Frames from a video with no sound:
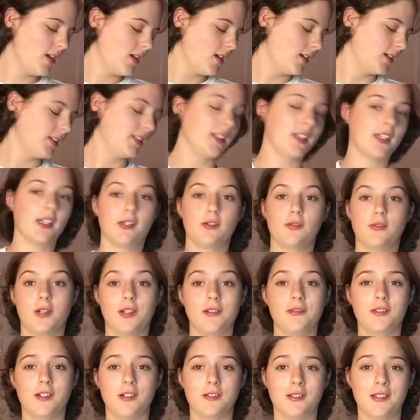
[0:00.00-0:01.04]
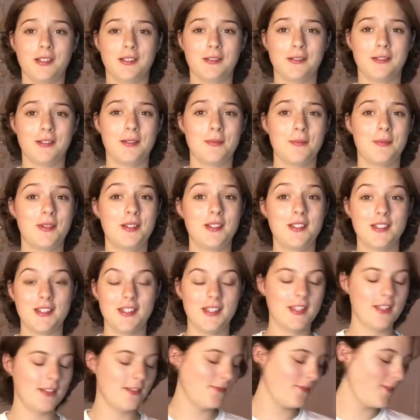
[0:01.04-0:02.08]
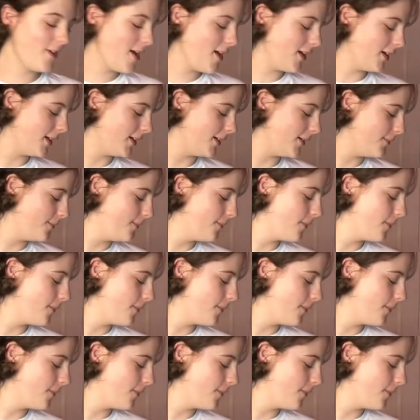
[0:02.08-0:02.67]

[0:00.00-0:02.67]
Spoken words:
I did get quite far into it, but it's fine.